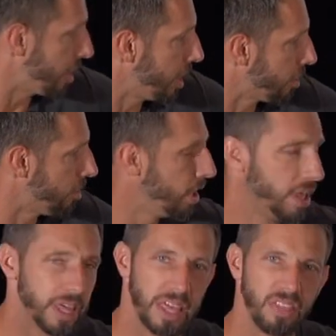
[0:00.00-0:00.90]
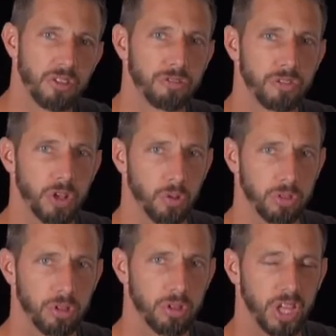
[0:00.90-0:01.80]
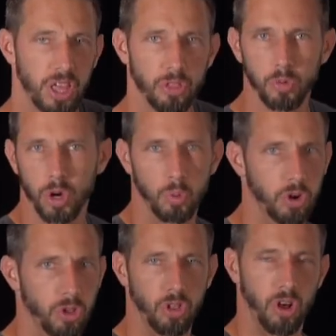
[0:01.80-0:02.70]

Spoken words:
here in the field, in the real world,